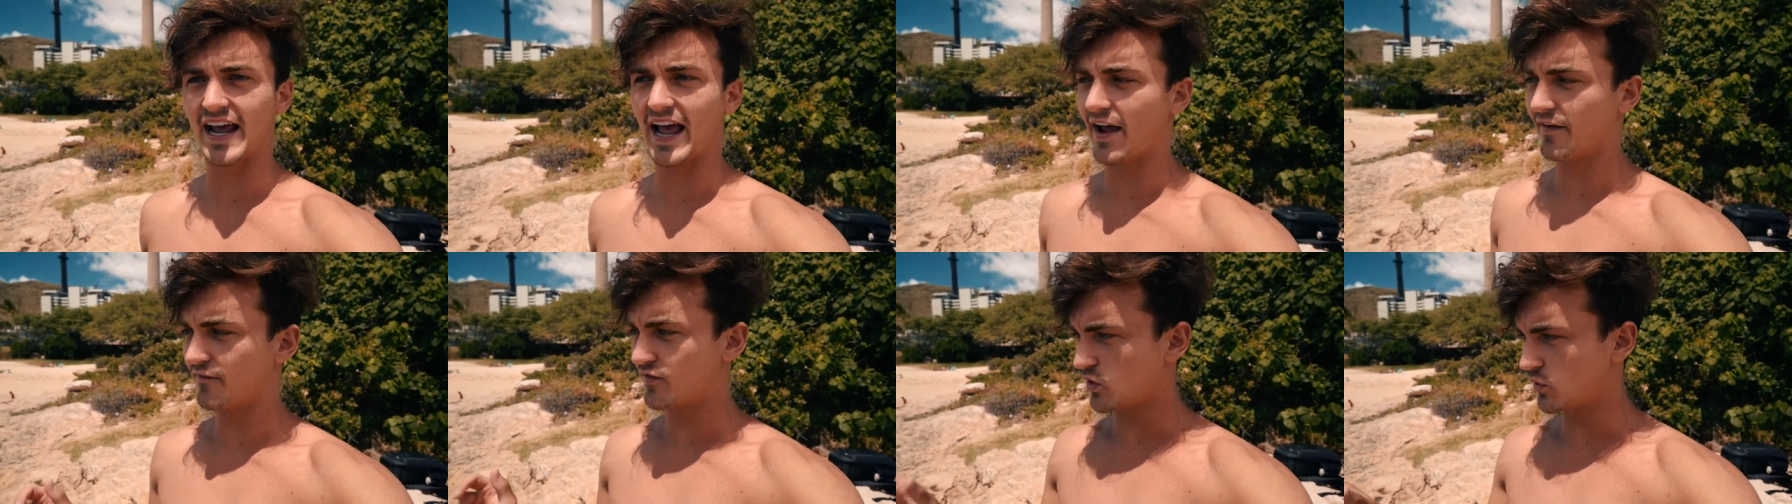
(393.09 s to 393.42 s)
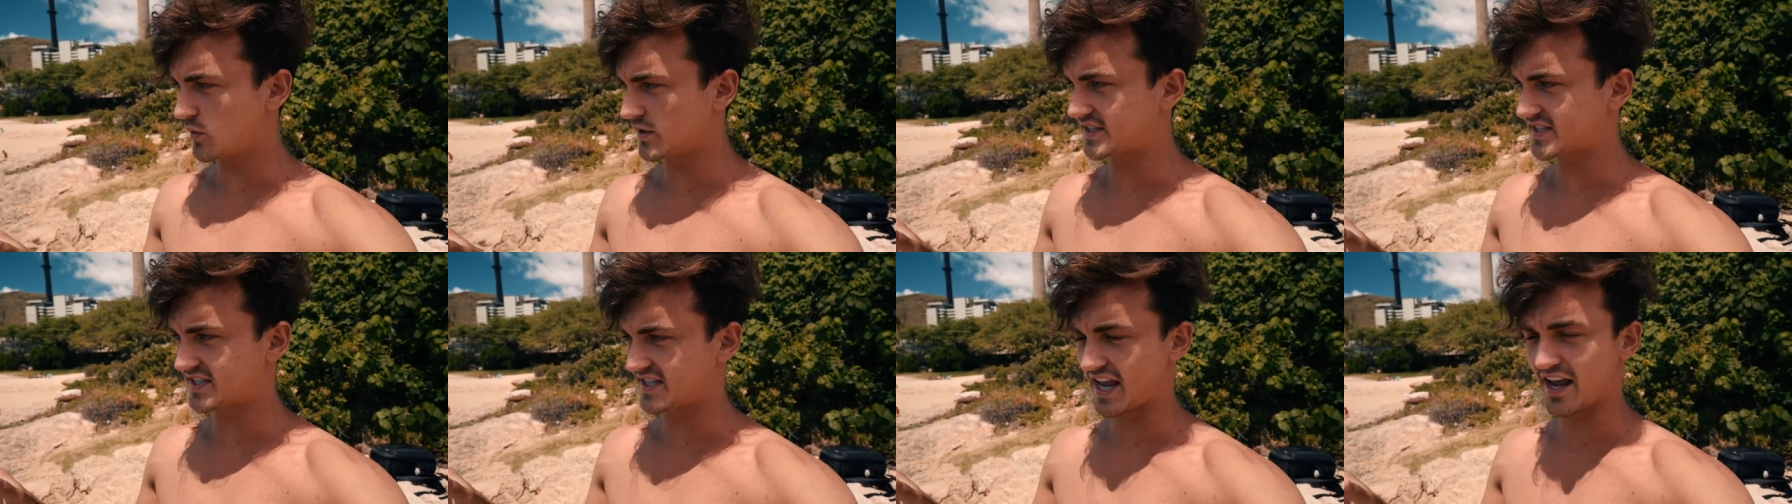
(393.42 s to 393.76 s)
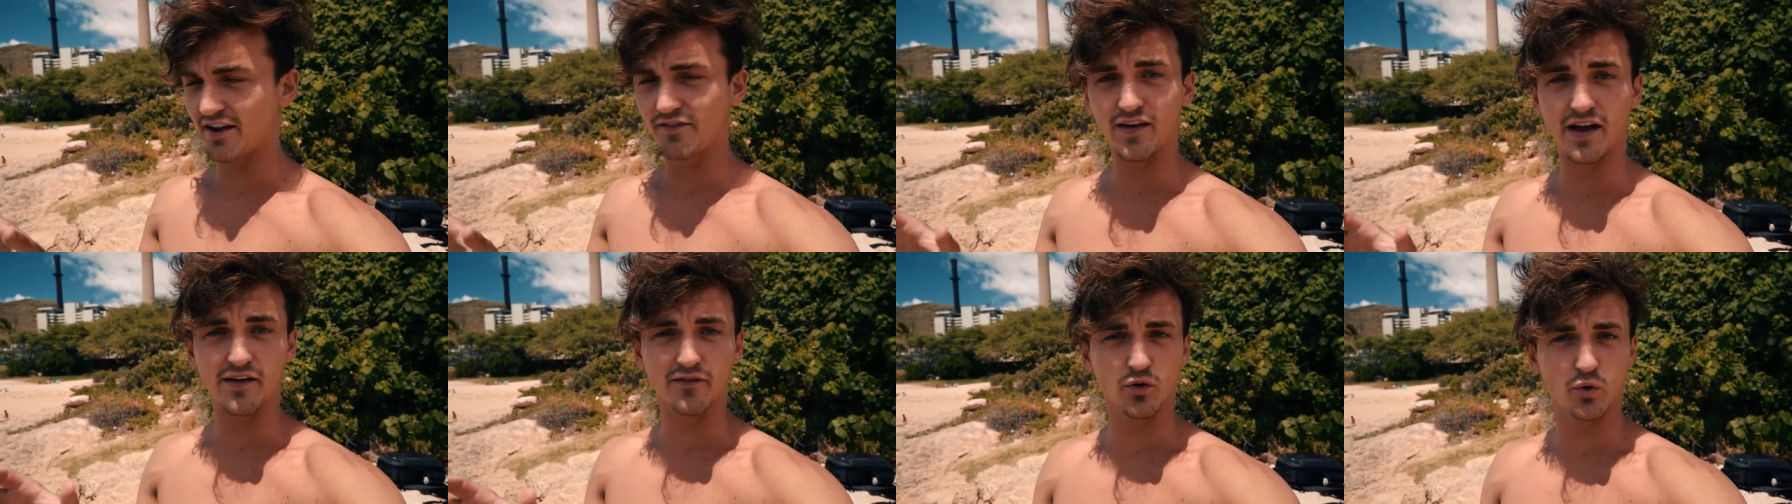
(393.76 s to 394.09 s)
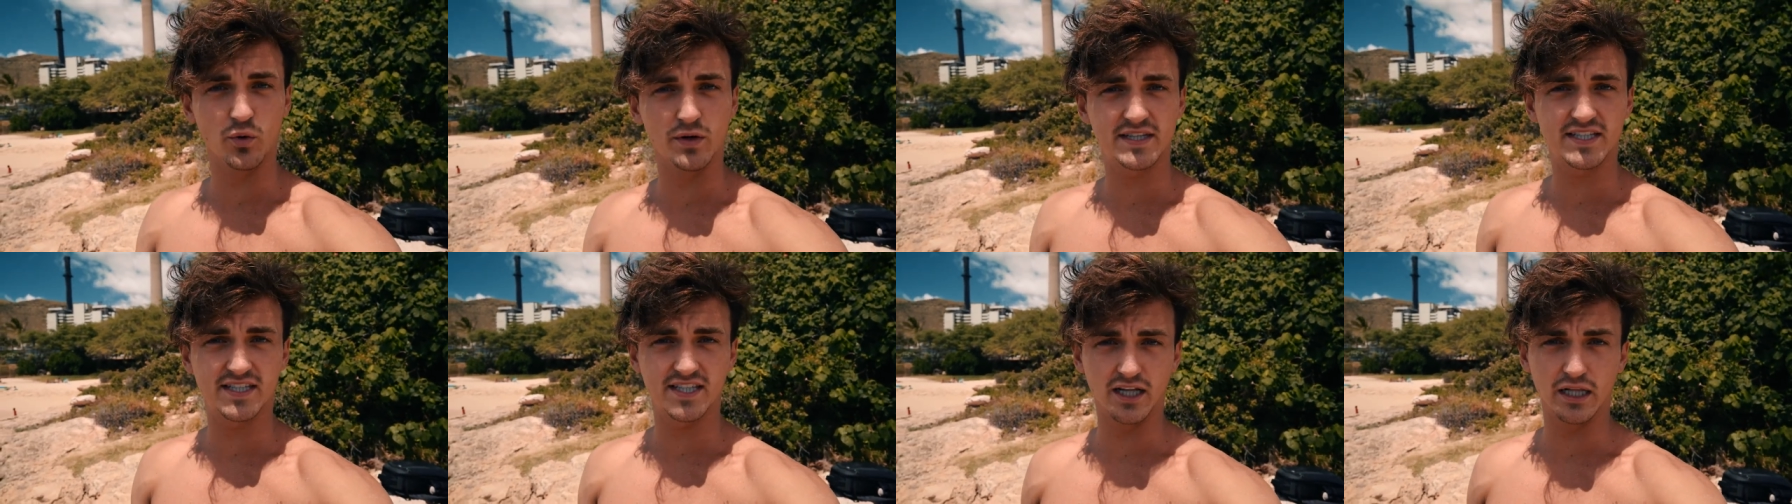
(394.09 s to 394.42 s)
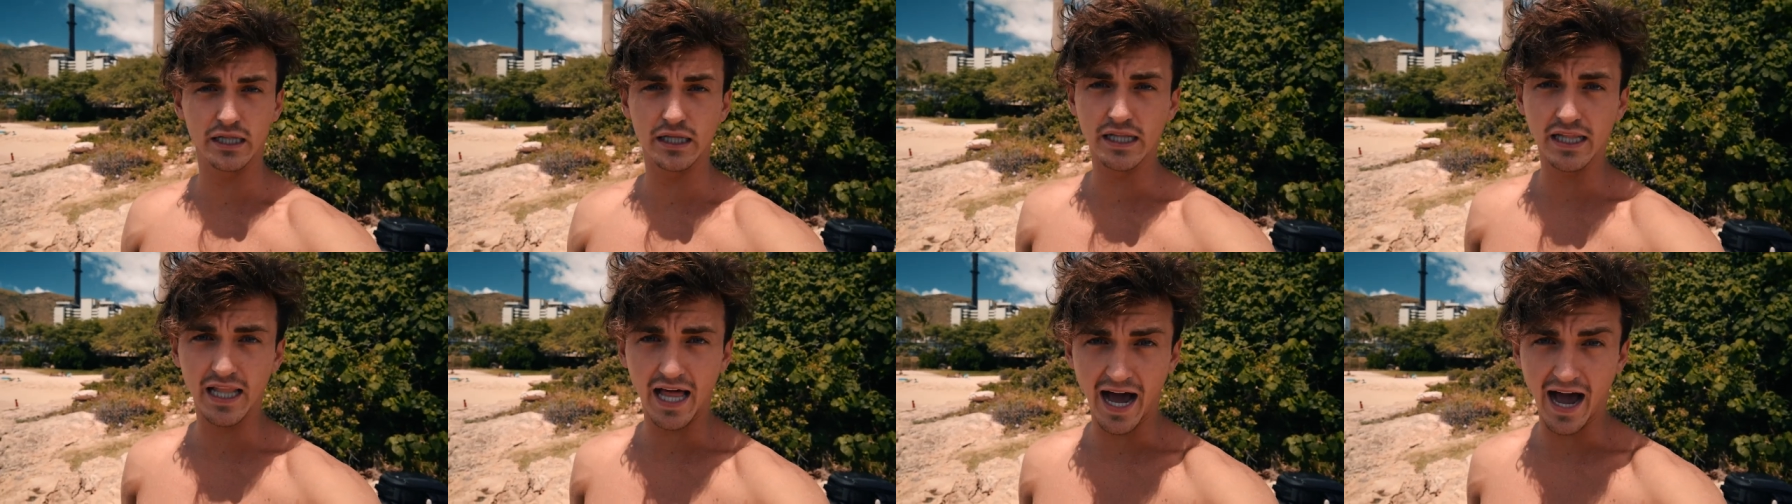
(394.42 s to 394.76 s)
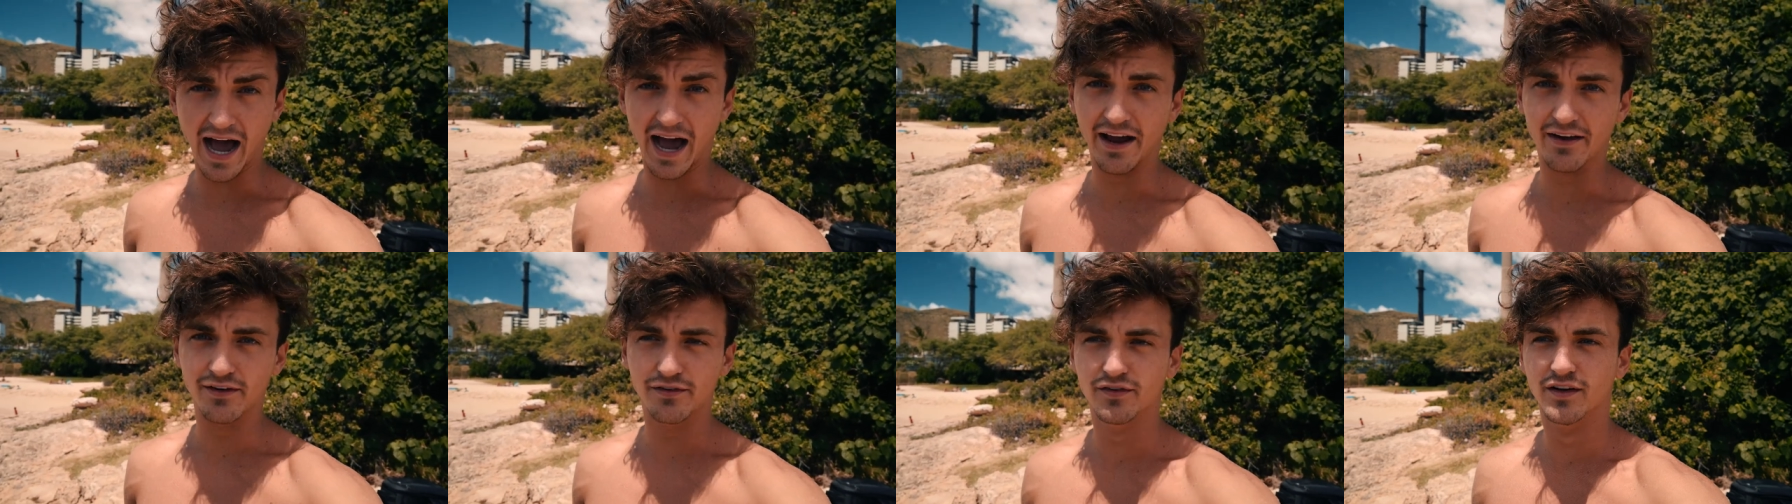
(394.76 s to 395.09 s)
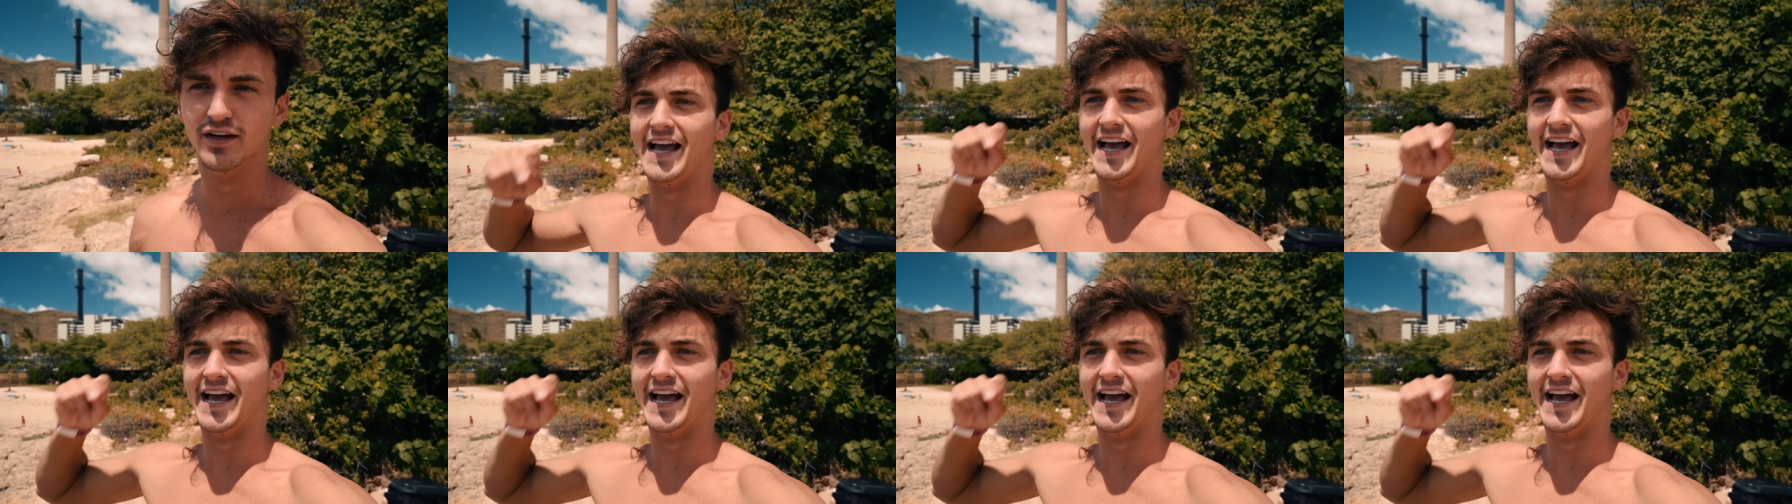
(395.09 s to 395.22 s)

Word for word: Everyone's safe, everyone's still alive.